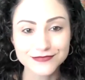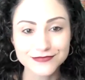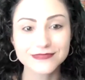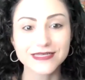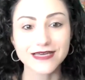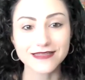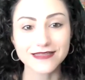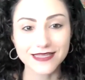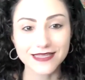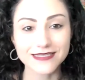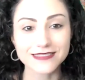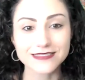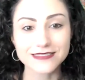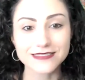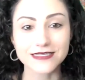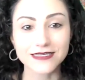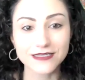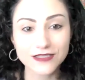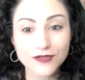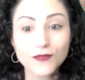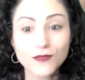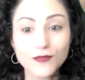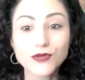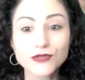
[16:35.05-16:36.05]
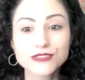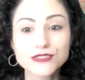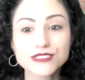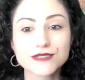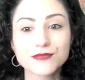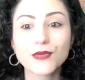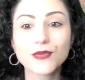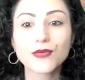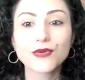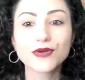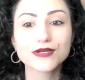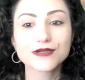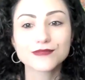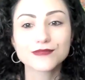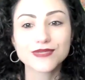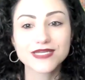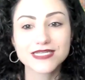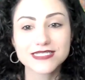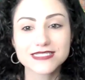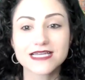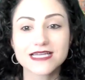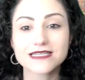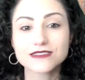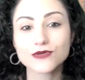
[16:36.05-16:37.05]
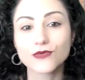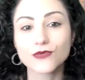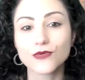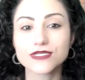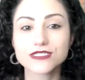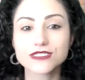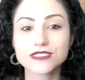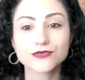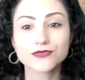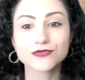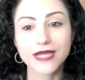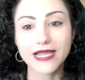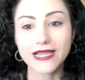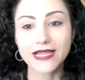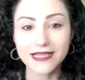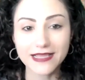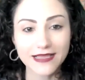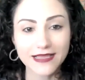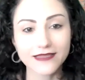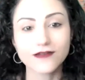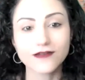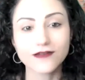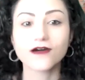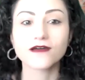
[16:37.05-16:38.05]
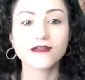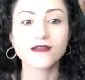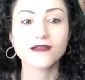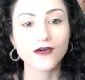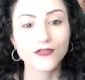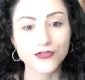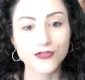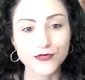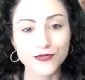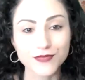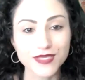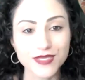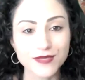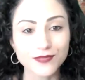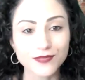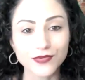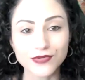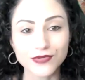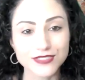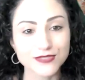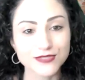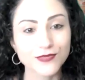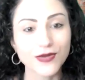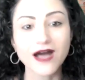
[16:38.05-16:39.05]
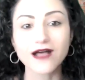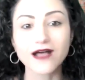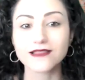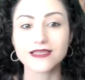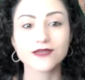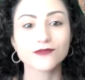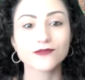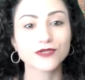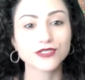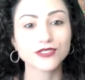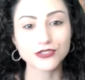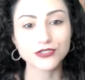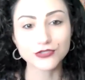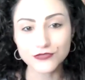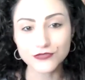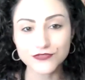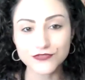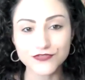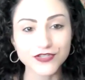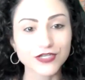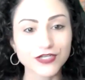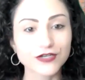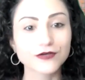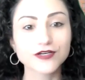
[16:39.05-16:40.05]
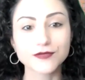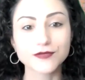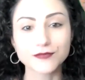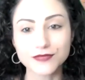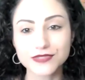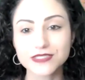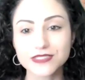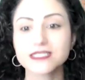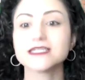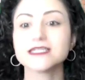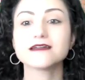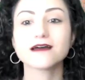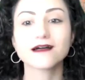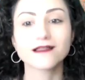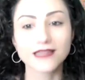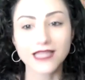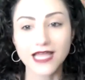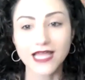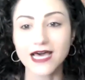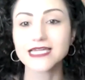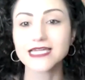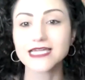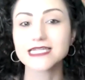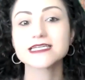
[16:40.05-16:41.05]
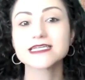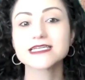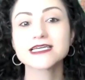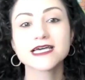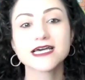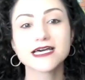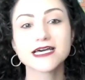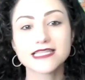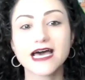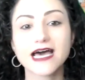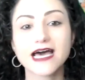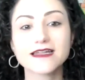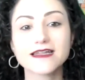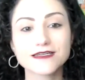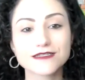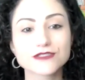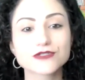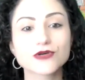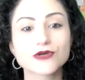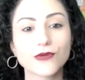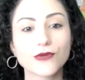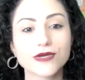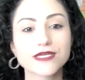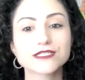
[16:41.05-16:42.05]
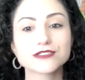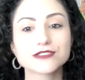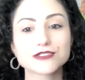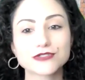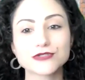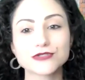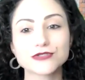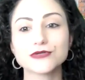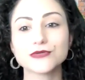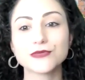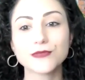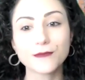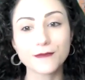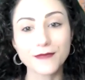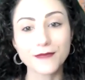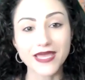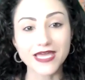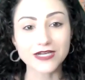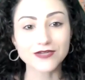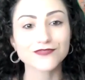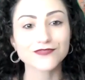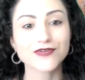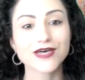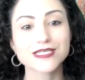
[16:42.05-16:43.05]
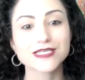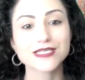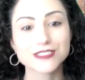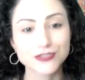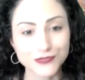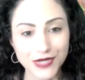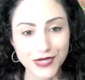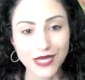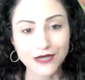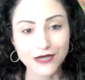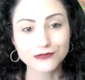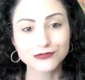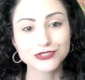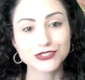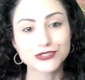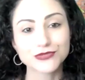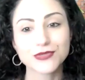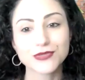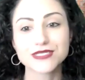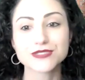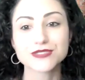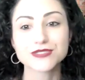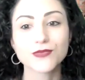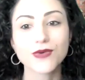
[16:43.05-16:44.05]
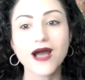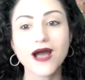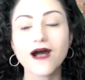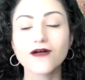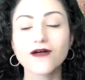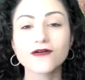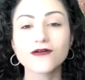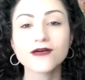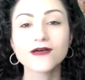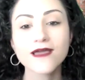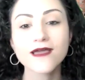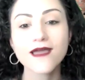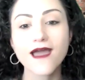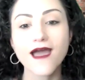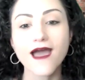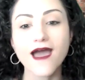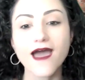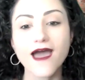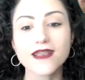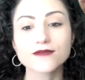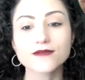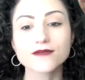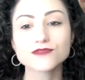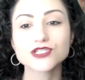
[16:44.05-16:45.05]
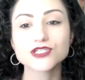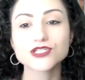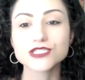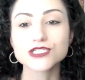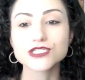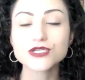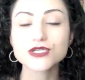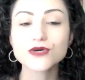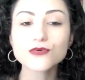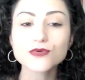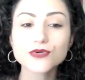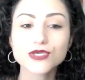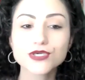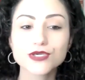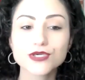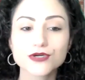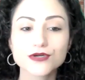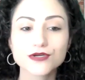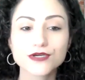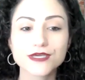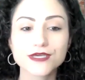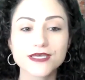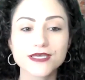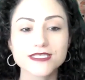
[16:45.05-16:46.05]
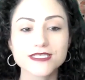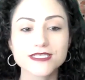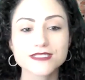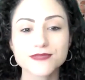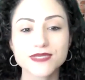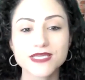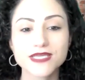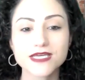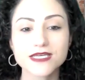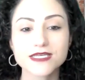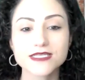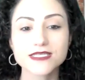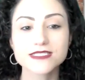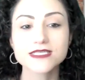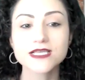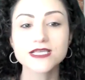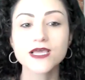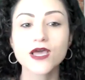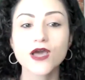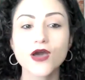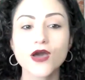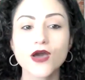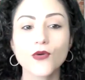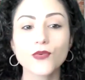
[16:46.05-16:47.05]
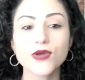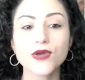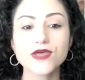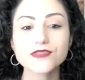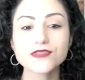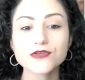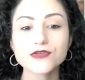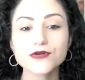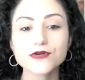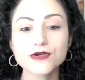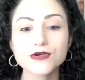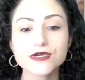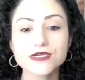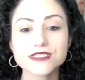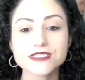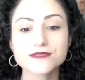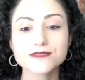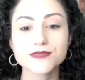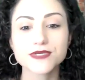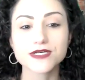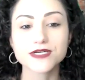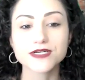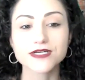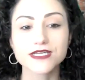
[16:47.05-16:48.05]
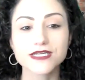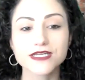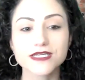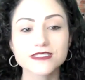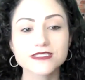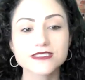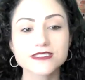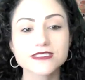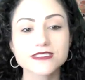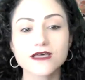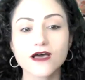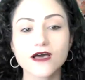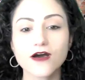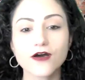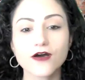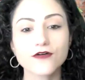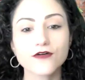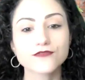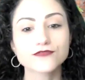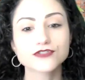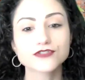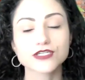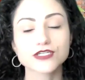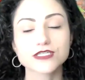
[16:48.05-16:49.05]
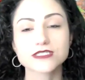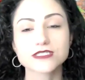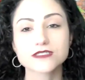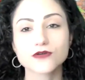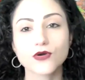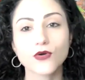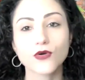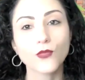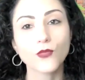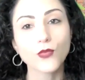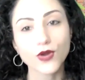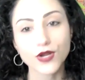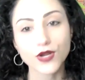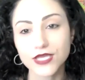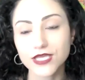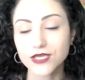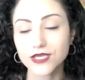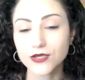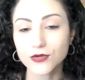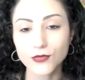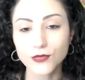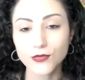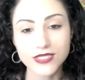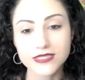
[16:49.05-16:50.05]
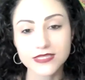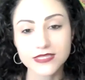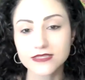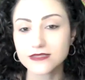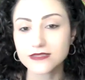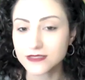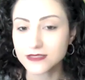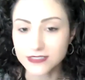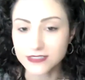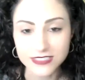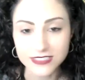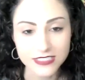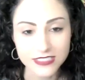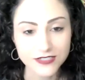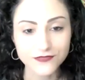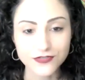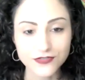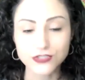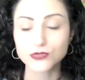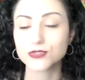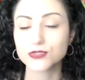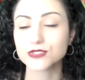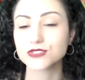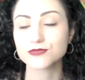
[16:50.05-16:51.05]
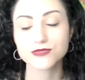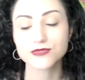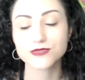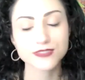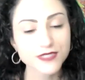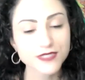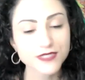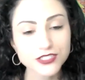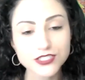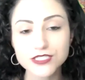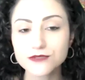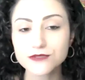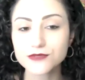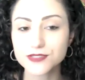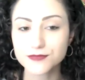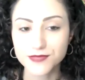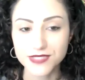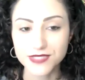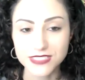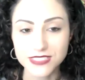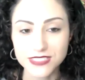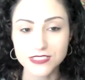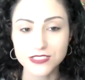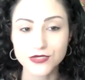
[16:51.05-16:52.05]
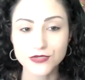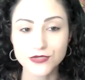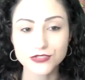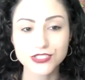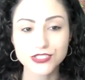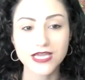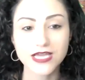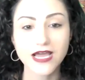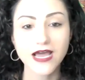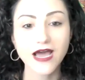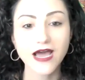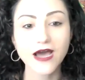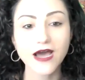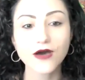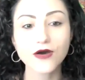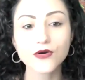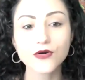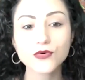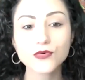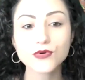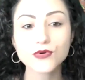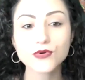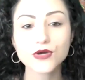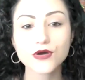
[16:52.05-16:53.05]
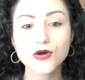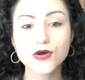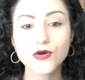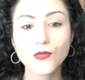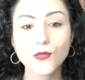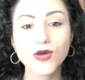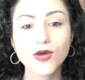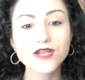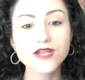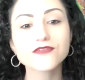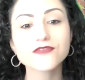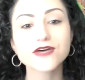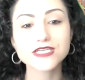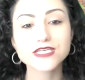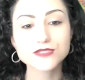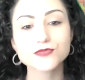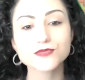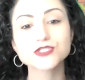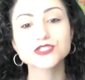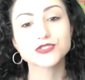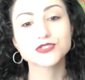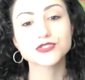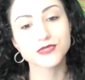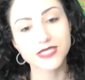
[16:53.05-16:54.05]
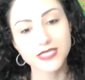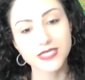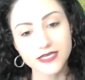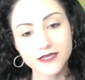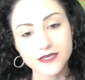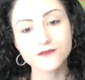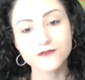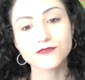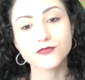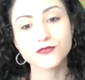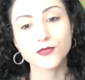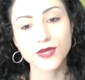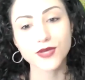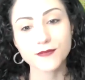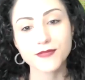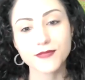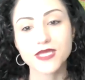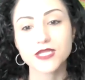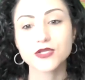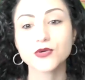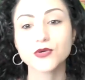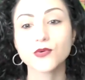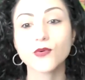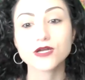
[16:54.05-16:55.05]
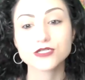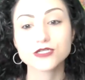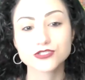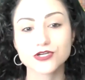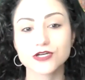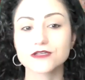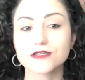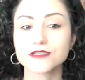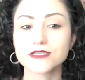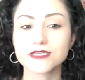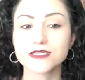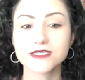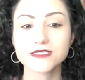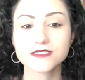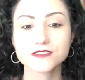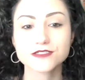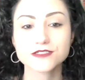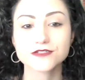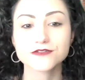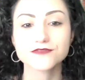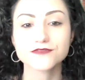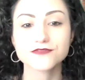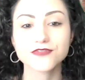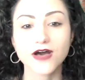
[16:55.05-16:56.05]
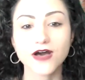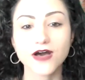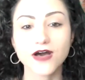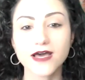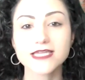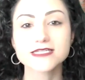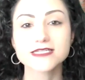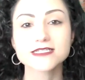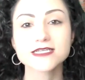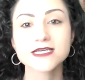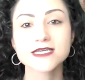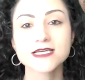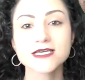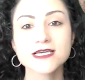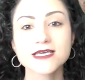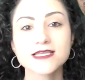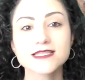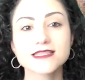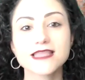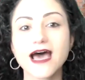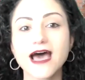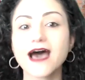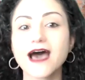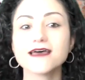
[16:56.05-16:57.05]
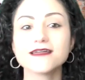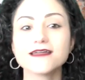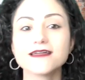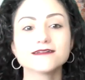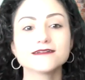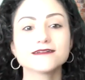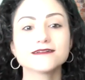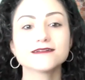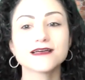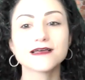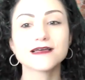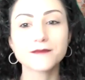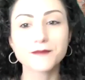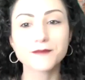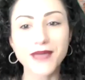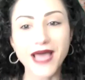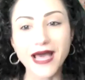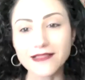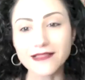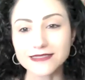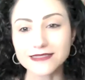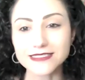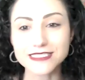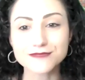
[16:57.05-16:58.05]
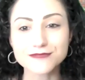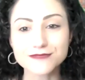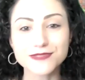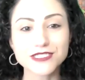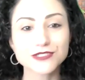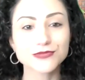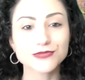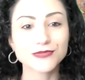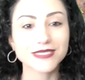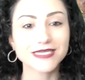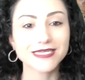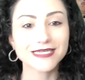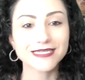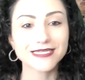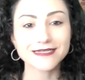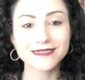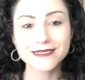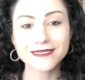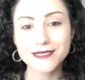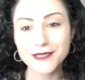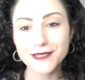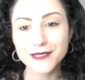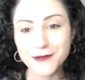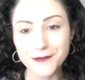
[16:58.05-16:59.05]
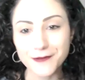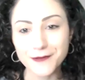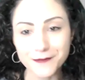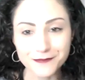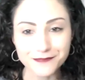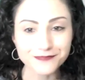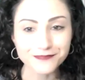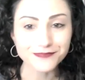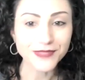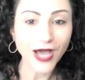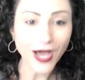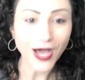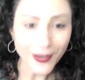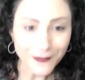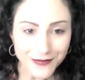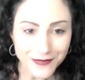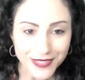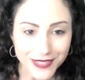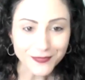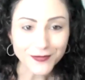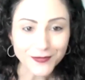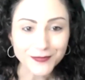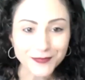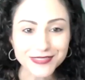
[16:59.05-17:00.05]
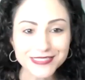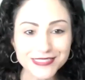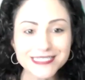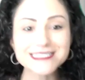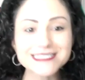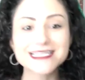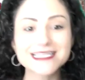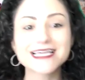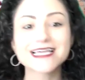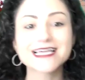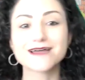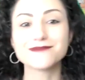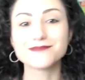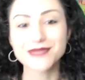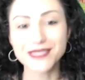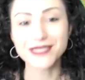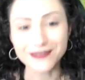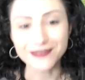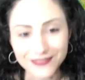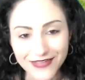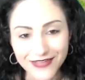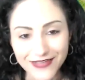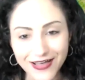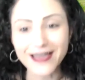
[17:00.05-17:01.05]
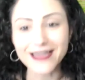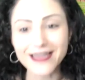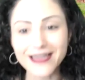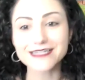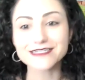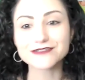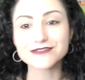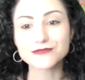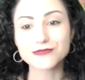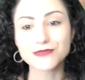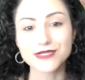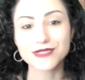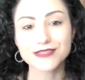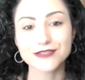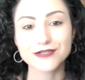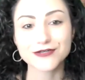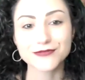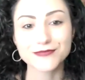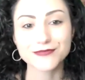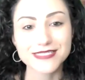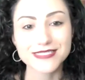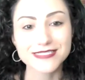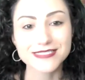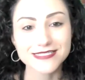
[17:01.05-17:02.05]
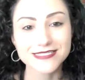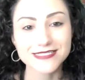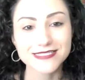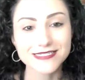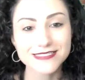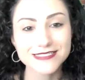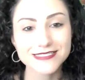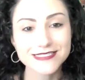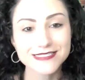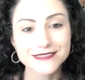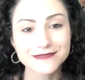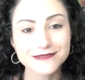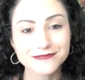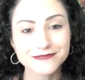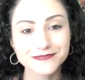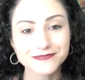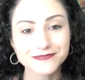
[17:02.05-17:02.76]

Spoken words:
And that's like the most important, because that's going to radiate on other people as well. Like when you feel complete aligned, that is going to manifest around you as well. And I'm just so curious, because with your experience of just working with these individuals, especially with business coaching, what advice would you give women who are struggling to find that balance between not people pleasing and being aligned with their business?